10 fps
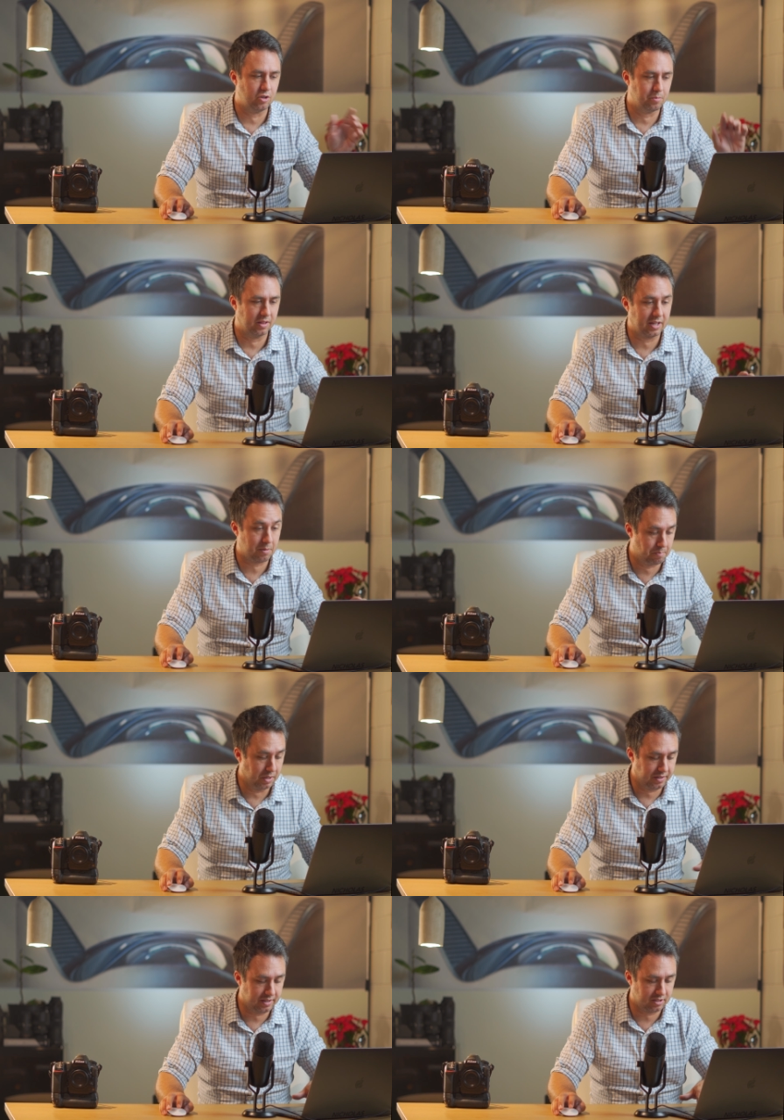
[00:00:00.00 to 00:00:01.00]
too, but like
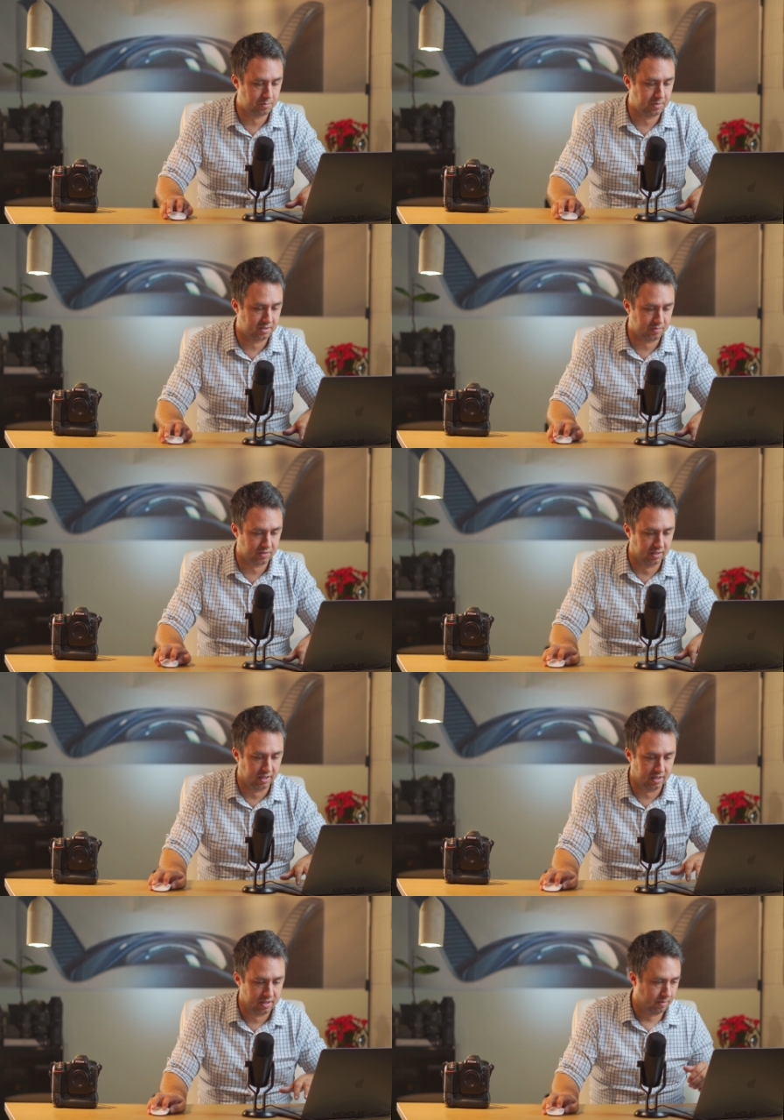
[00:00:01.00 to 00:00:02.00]
buildings
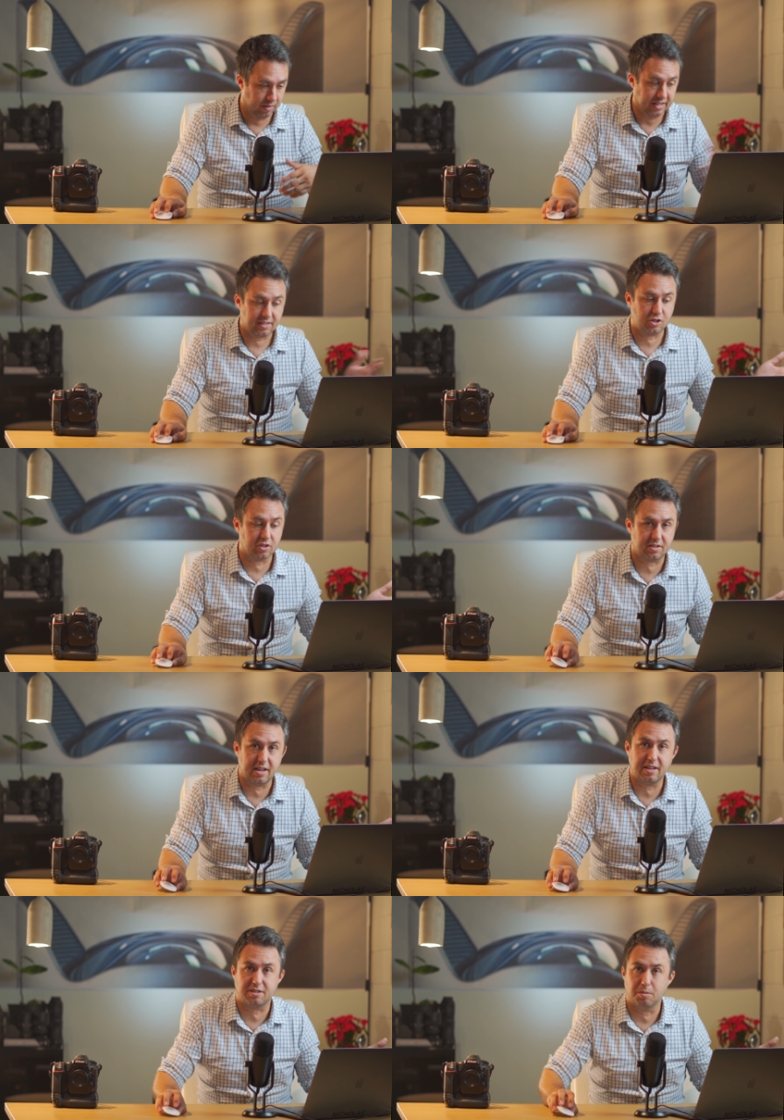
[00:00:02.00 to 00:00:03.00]
specifically, let's just
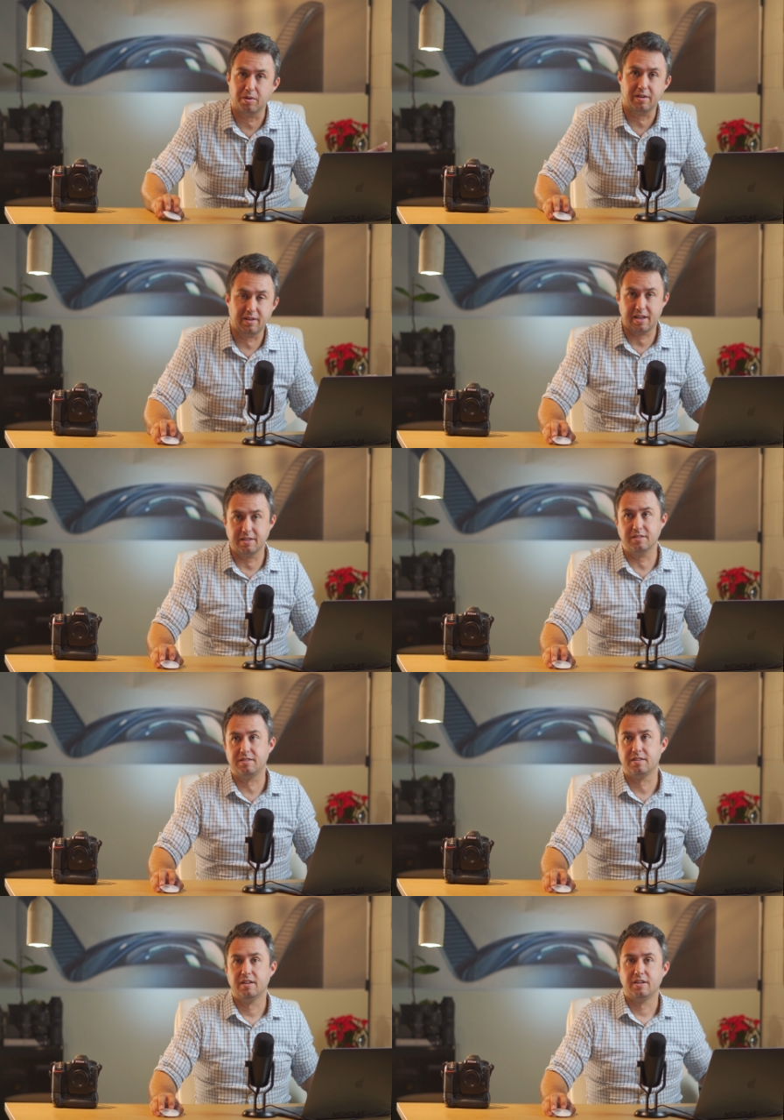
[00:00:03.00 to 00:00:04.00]
say someone
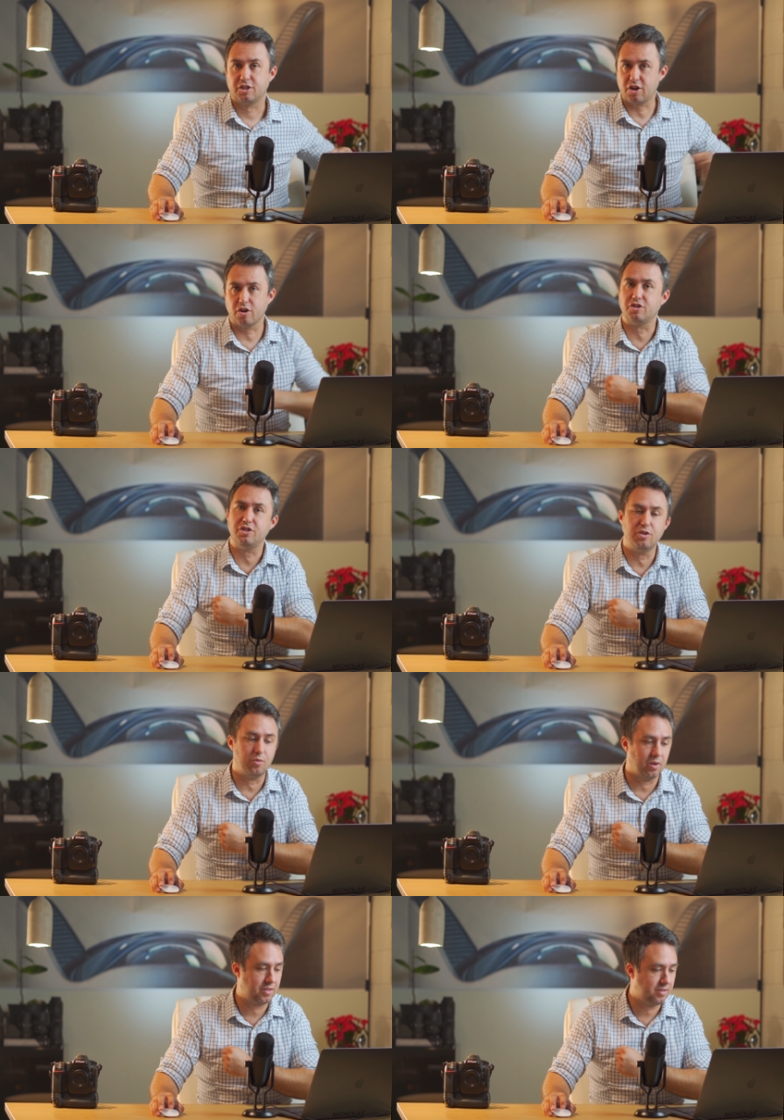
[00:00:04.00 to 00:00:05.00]
has charged you
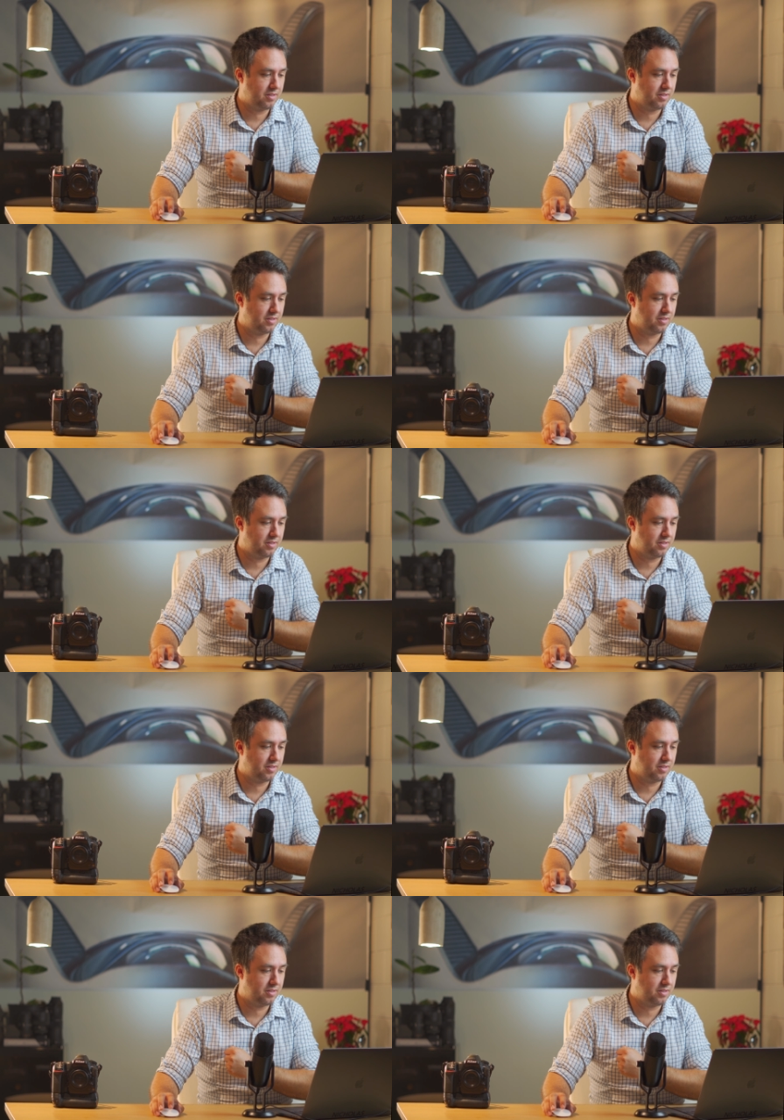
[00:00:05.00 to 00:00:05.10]
with